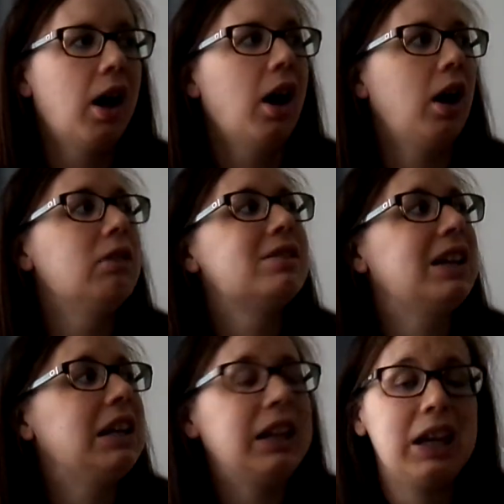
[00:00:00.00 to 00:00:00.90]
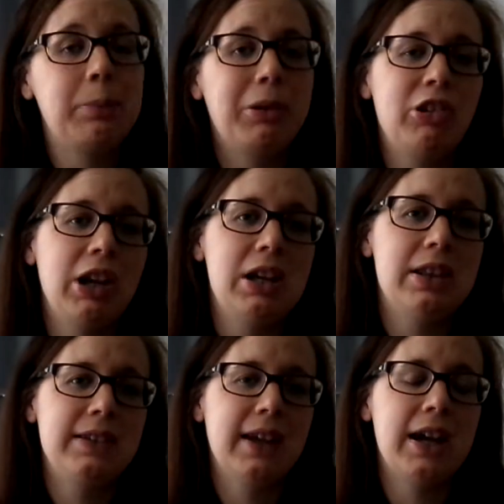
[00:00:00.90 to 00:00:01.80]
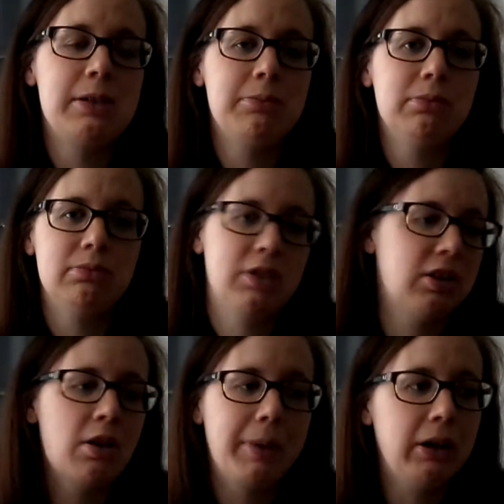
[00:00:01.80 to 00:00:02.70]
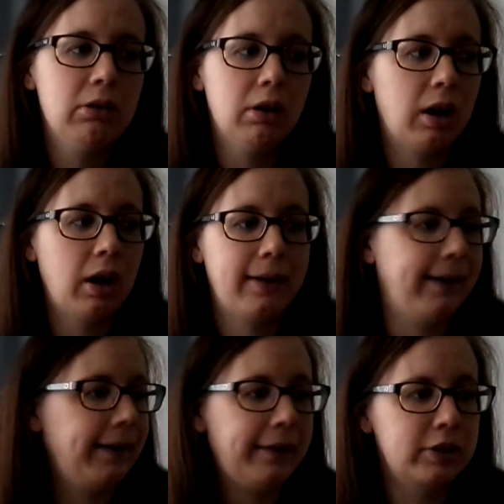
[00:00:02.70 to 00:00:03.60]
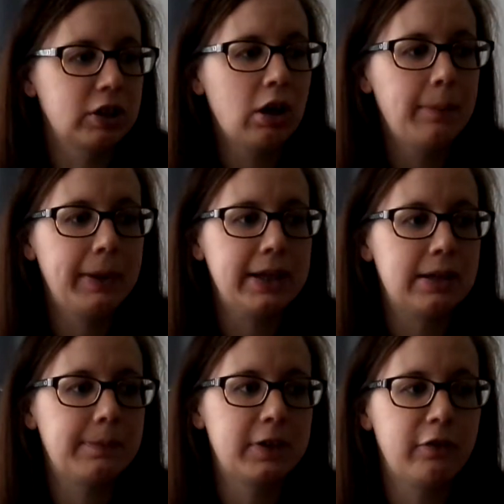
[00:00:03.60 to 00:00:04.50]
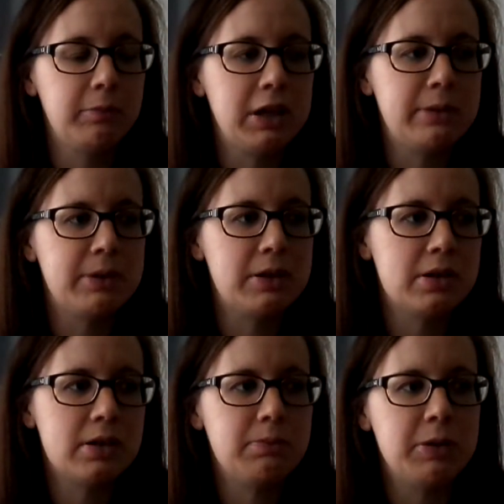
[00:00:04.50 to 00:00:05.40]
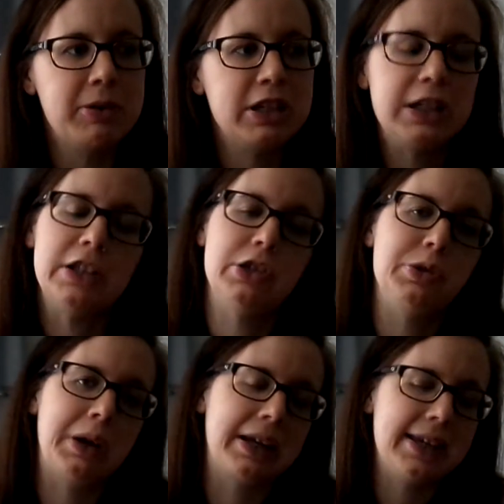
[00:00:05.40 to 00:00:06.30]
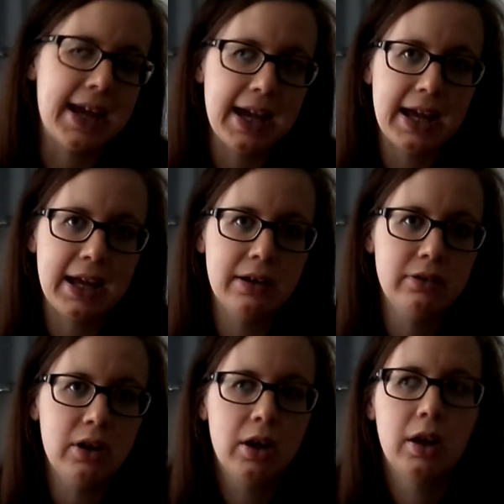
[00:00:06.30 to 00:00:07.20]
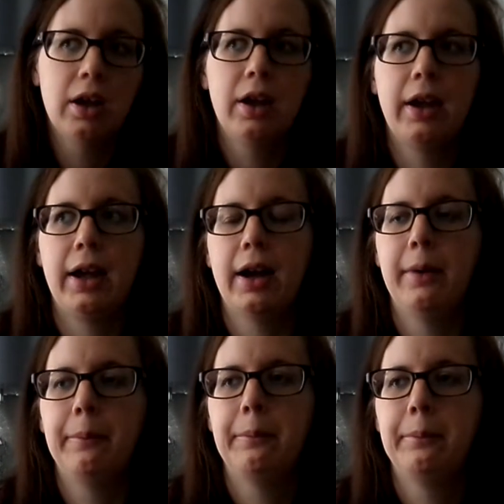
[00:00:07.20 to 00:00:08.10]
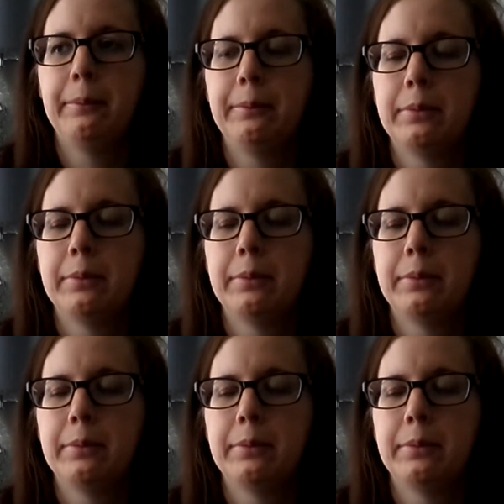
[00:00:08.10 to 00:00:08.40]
I'd say 90% of the time they come out. There's a couple items of maybe maybe needed to do again, um,